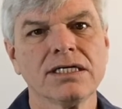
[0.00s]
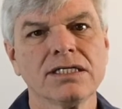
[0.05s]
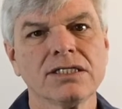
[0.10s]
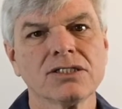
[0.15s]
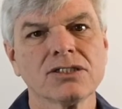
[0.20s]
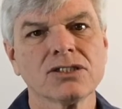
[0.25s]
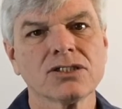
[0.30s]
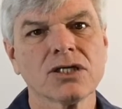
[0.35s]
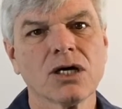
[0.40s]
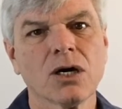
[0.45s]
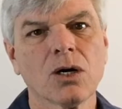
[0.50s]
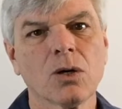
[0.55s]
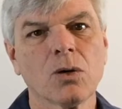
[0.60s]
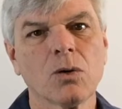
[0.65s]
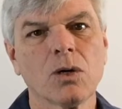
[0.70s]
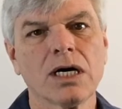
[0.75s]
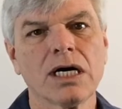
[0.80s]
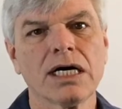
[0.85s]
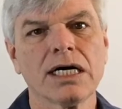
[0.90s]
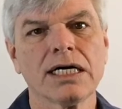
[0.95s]

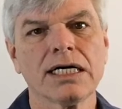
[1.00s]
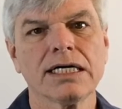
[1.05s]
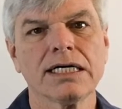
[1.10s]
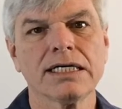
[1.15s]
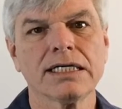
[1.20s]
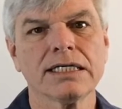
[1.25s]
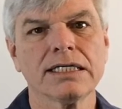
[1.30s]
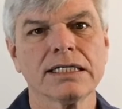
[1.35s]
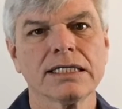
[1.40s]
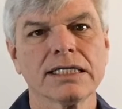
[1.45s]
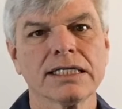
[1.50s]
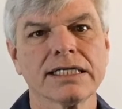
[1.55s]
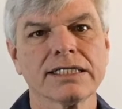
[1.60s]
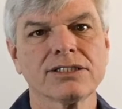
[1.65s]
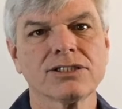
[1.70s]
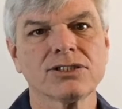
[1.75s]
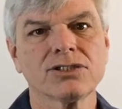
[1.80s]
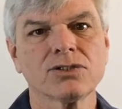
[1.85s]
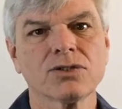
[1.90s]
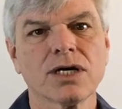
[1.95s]
So
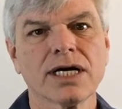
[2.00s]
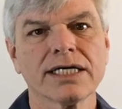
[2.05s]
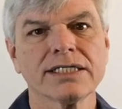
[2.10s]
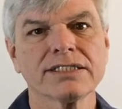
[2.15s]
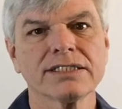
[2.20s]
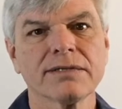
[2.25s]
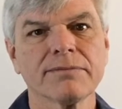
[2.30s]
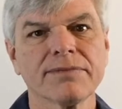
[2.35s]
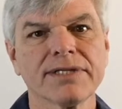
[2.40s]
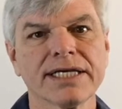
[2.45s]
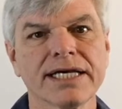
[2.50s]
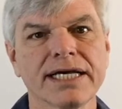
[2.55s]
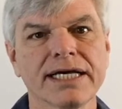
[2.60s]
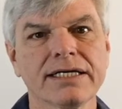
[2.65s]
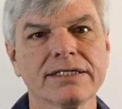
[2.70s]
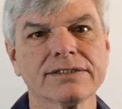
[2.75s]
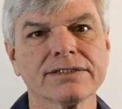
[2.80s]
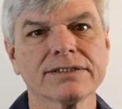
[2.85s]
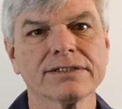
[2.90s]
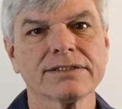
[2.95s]
let's try something
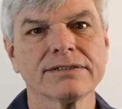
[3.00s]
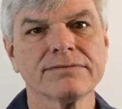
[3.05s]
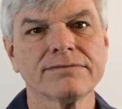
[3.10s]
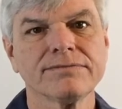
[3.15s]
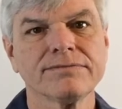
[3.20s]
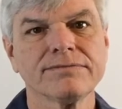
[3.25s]
else.